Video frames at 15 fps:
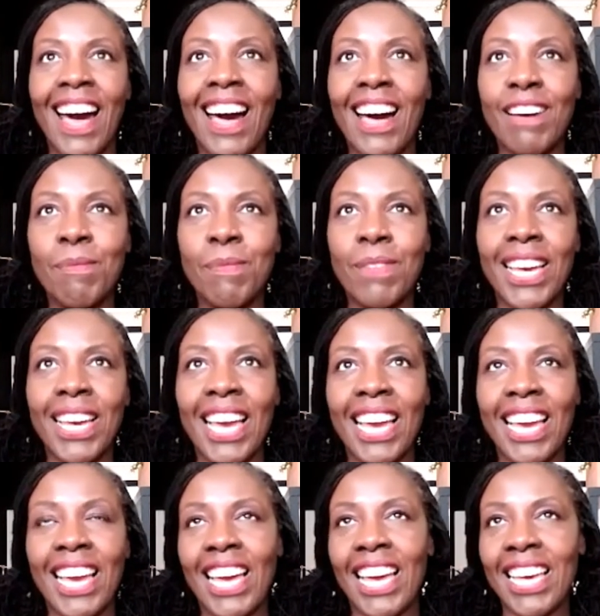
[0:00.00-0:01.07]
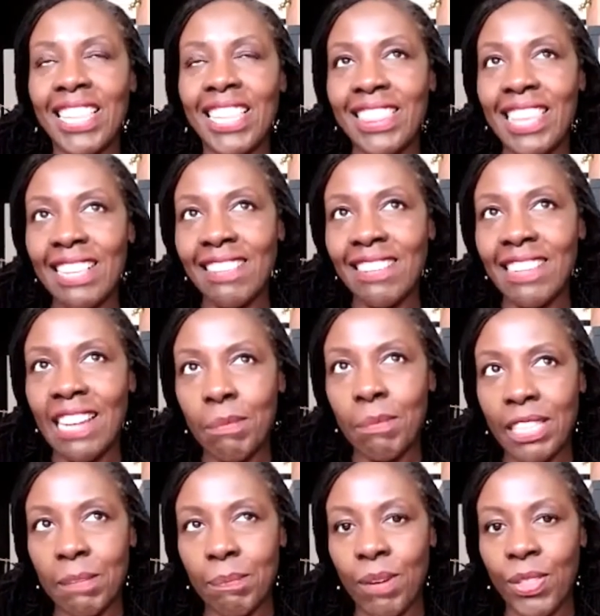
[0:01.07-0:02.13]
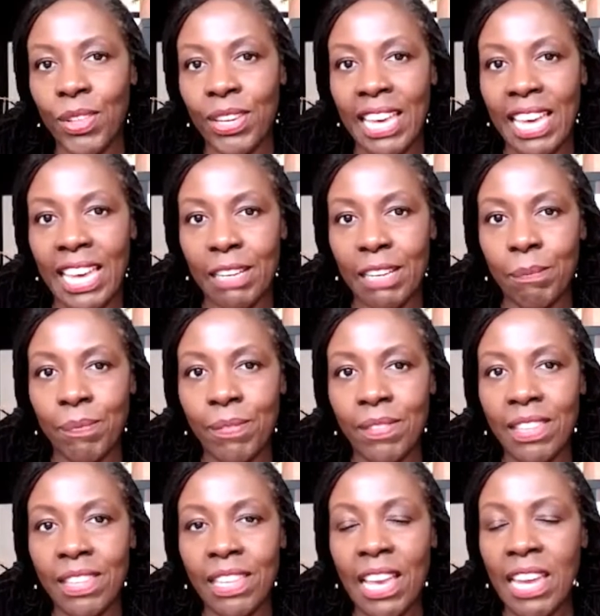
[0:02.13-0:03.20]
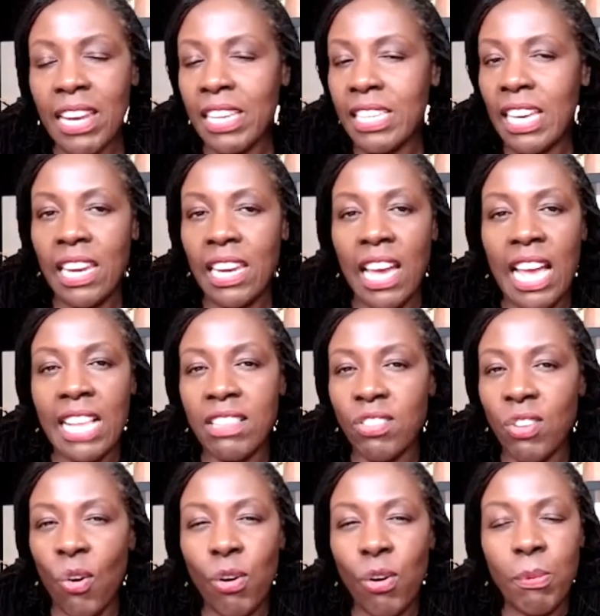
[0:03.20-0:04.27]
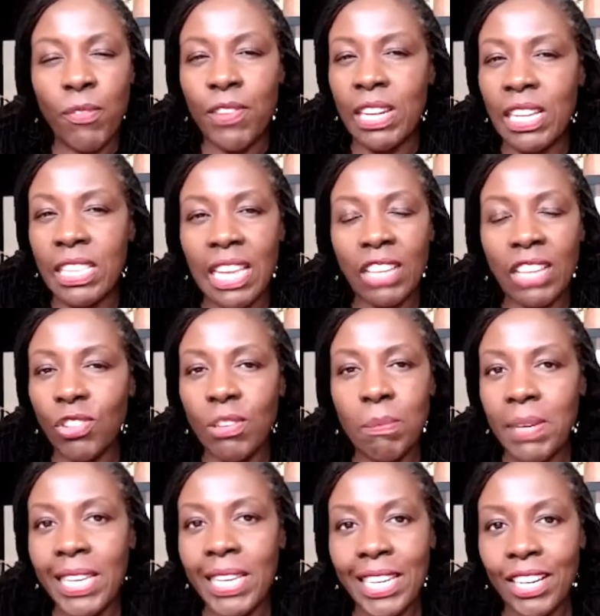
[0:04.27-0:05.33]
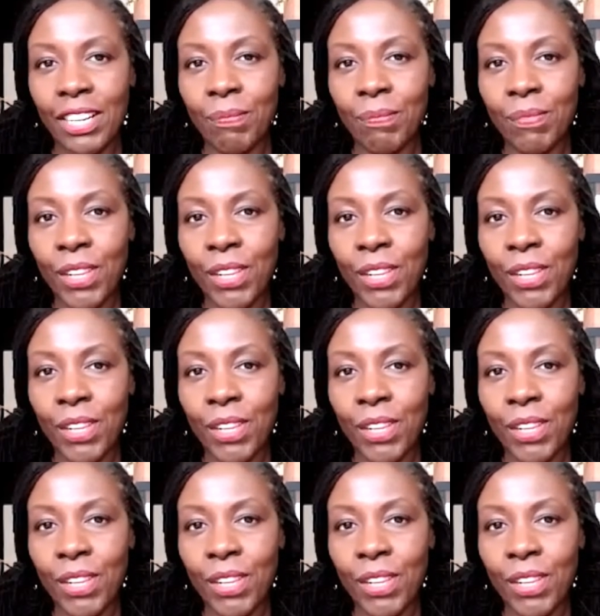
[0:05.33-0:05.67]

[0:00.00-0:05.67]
Then Celebrity Brother came. And again, I had this horrible feeling that I shouldn't be here.